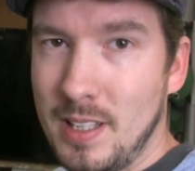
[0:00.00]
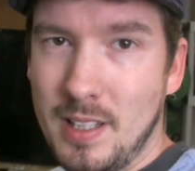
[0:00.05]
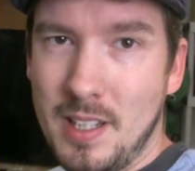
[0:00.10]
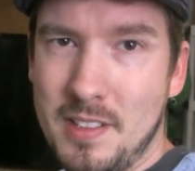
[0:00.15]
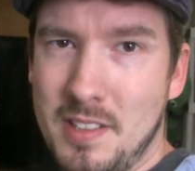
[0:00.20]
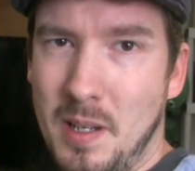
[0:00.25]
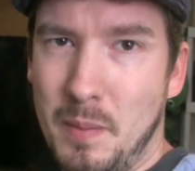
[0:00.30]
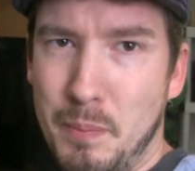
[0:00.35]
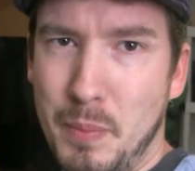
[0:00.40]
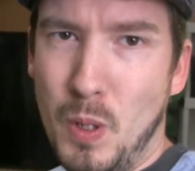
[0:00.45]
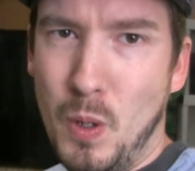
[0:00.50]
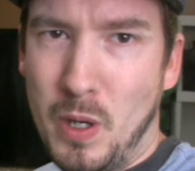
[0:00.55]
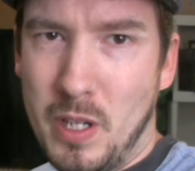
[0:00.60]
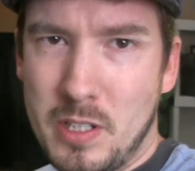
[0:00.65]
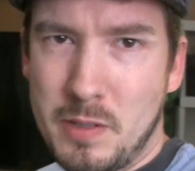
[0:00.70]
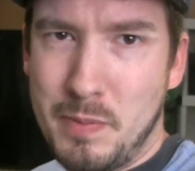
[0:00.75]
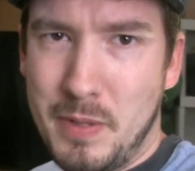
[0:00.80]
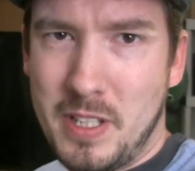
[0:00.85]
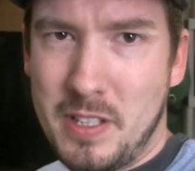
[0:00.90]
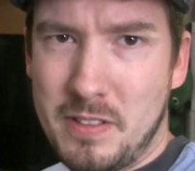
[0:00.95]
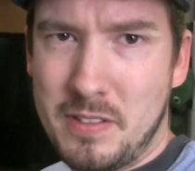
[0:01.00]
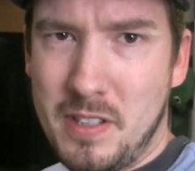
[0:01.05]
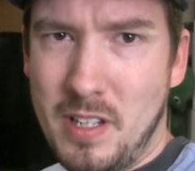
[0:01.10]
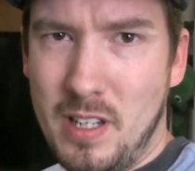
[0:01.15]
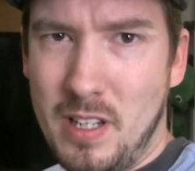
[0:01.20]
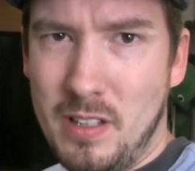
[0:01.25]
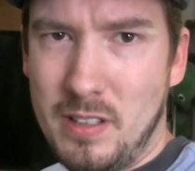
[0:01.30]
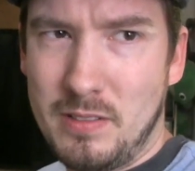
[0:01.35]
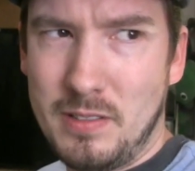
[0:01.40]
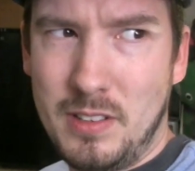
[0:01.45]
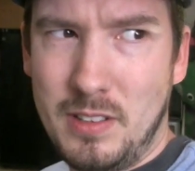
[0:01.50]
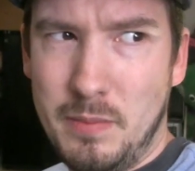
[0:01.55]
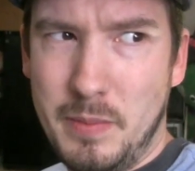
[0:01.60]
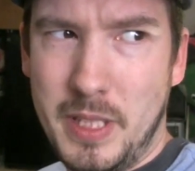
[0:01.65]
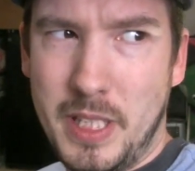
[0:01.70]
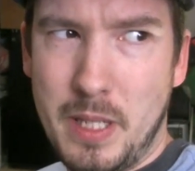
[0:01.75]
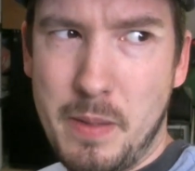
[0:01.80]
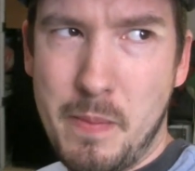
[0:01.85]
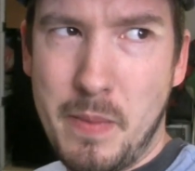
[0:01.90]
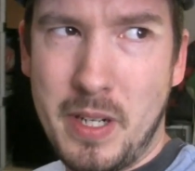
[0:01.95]
that's all bogus because uh, I don't
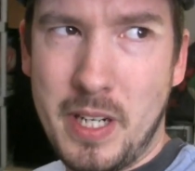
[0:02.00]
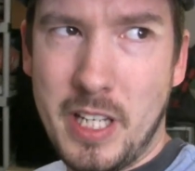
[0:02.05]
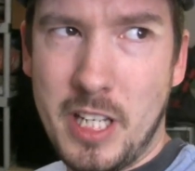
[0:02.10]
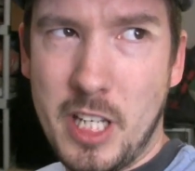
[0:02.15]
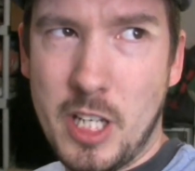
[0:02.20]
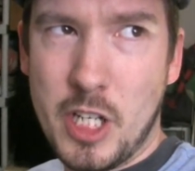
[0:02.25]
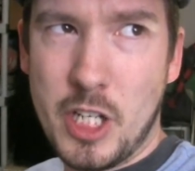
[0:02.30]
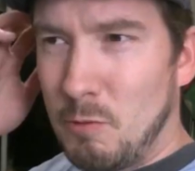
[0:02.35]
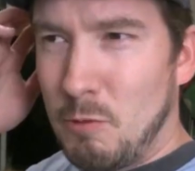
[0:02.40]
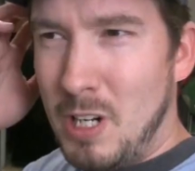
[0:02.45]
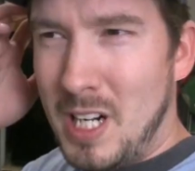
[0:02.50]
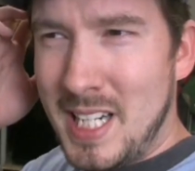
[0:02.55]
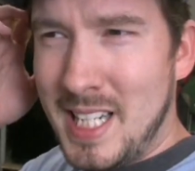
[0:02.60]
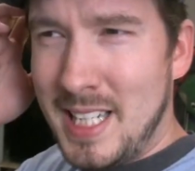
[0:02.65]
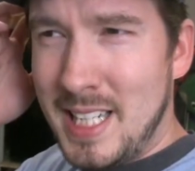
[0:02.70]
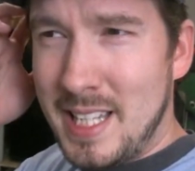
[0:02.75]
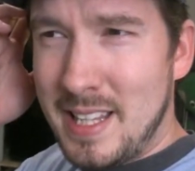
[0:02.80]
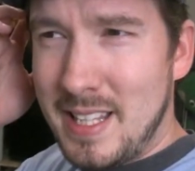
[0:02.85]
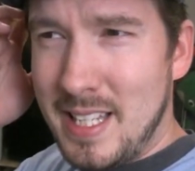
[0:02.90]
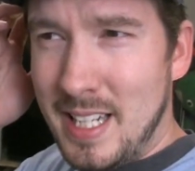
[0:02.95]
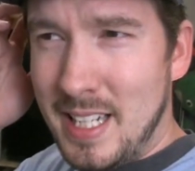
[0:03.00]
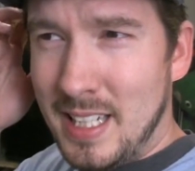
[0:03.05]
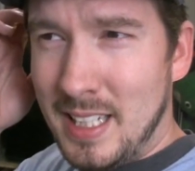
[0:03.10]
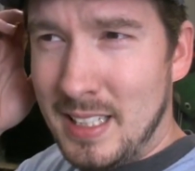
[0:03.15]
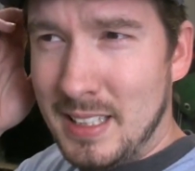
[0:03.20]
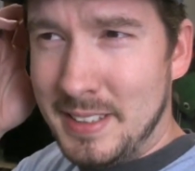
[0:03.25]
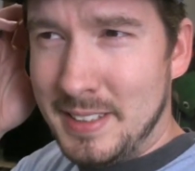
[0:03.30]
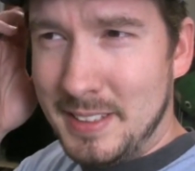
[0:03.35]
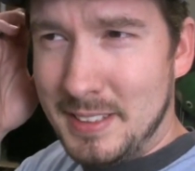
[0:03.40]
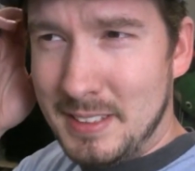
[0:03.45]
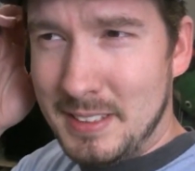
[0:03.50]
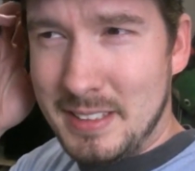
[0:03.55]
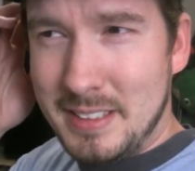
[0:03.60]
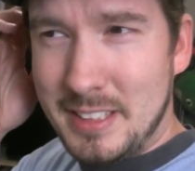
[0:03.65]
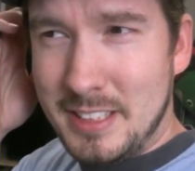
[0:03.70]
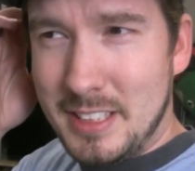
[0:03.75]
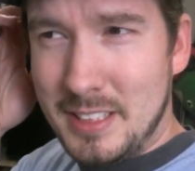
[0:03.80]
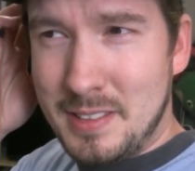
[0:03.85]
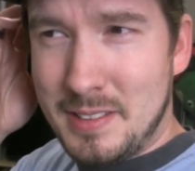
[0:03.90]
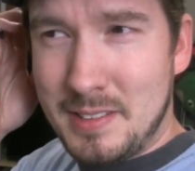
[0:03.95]
make any money running the thing.
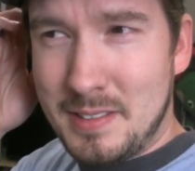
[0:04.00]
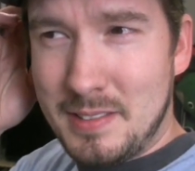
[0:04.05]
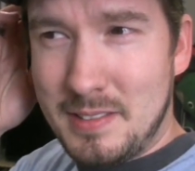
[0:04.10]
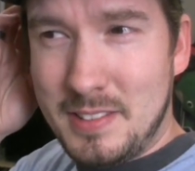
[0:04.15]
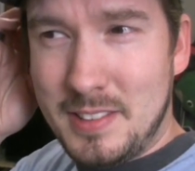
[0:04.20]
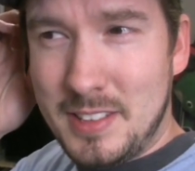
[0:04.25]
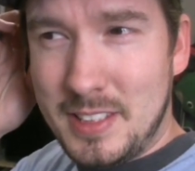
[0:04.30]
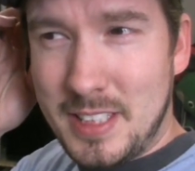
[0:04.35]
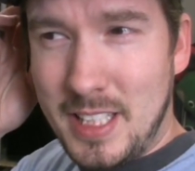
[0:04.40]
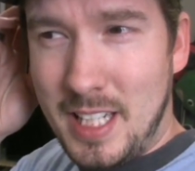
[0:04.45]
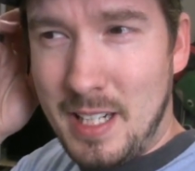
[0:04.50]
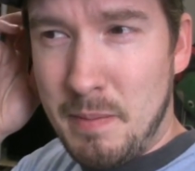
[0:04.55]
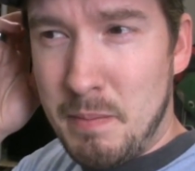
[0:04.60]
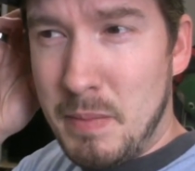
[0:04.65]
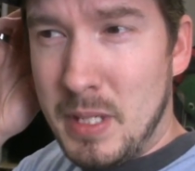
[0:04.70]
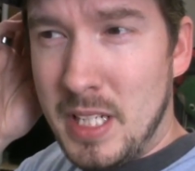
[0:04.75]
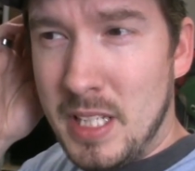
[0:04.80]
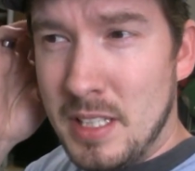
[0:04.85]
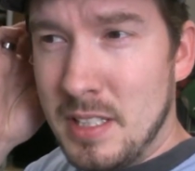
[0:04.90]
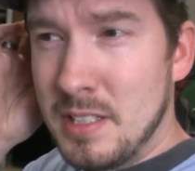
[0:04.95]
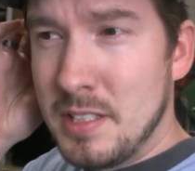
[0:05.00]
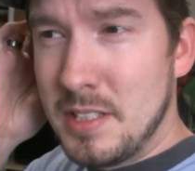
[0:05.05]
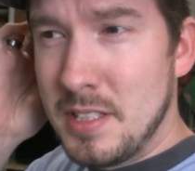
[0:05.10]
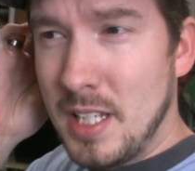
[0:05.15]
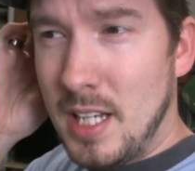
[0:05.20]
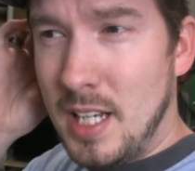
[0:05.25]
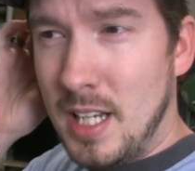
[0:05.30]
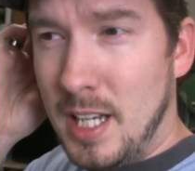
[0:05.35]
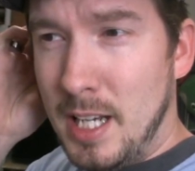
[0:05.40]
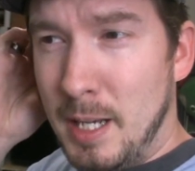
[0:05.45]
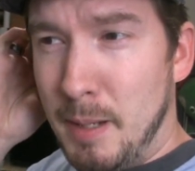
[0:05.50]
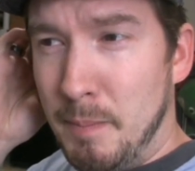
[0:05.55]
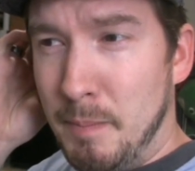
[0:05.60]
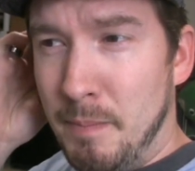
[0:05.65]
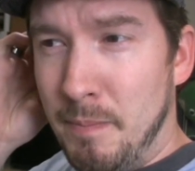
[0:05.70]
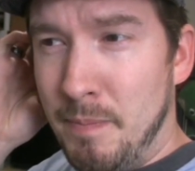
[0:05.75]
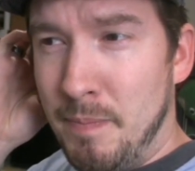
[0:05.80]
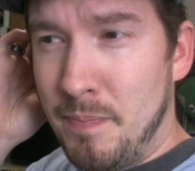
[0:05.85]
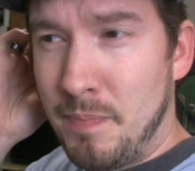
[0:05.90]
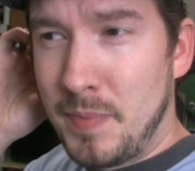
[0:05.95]
Just kind of means
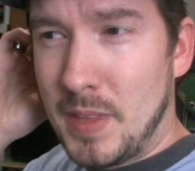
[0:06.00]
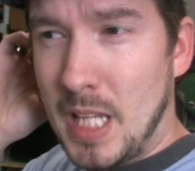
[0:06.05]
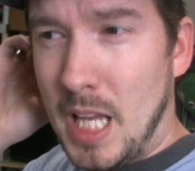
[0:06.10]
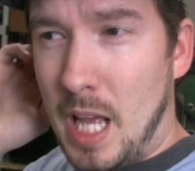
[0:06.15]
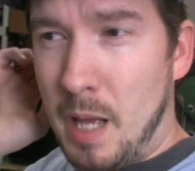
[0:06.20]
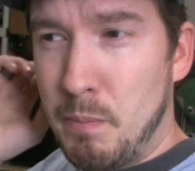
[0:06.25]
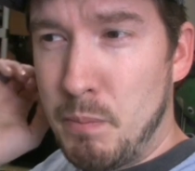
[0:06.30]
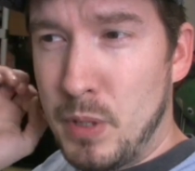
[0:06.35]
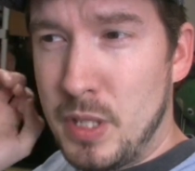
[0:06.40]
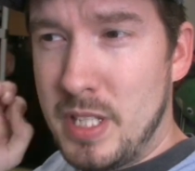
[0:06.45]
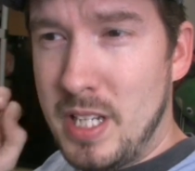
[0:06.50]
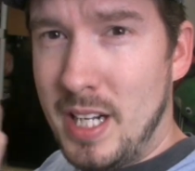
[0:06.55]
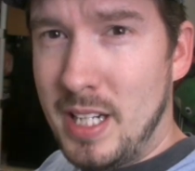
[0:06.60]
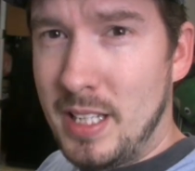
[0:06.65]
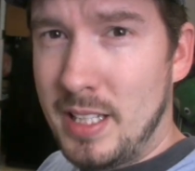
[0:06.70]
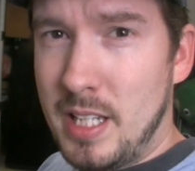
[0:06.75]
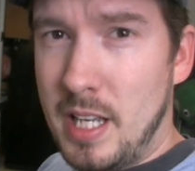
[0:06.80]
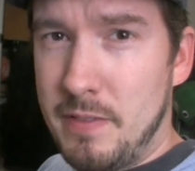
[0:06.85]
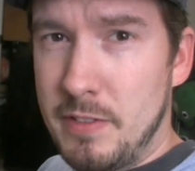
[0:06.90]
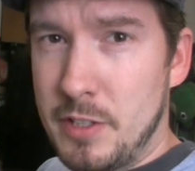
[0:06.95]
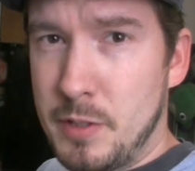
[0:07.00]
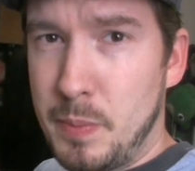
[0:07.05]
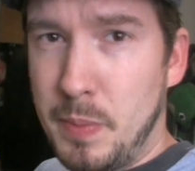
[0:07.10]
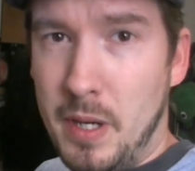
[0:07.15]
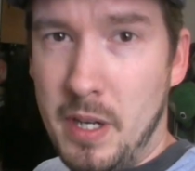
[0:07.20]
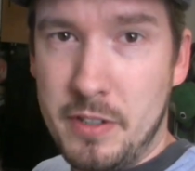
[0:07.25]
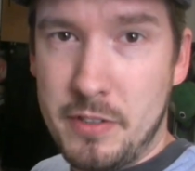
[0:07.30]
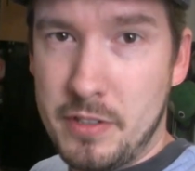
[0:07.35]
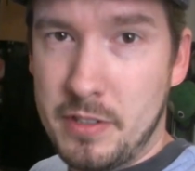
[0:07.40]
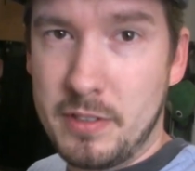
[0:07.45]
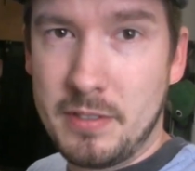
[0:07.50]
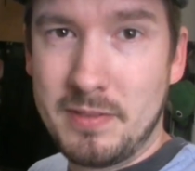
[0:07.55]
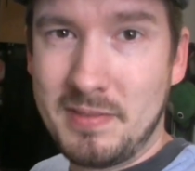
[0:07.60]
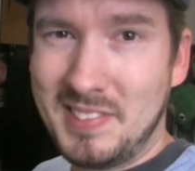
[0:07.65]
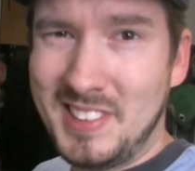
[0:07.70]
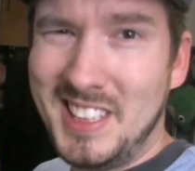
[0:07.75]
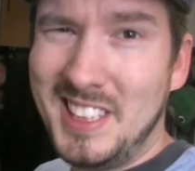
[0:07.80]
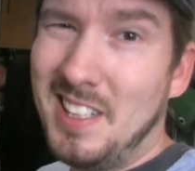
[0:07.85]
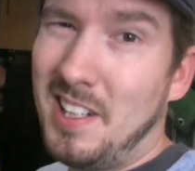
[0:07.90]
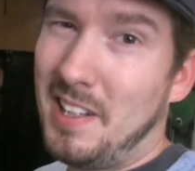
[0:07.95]
um, I'm pretending to have a sponsor.
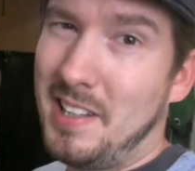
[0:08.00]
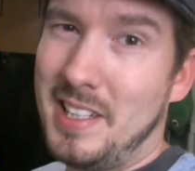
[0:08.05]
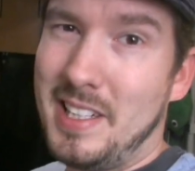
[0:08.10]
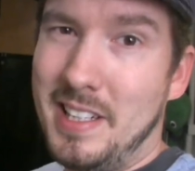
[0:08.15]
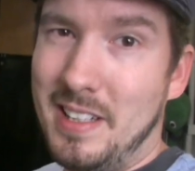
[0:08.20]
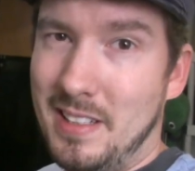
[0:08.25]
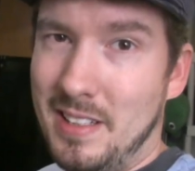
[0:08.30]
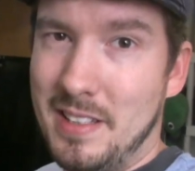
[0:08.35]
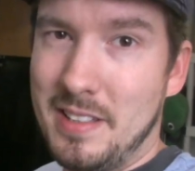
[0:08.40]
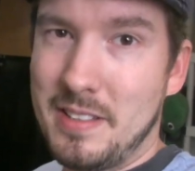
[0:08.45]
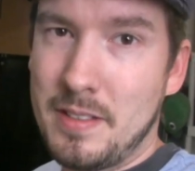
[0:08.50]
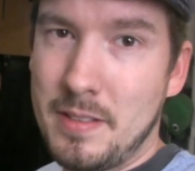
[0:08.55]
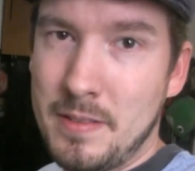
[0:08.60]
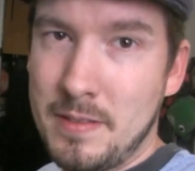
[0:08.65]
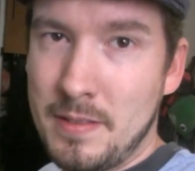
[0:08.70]
You know how the deal is.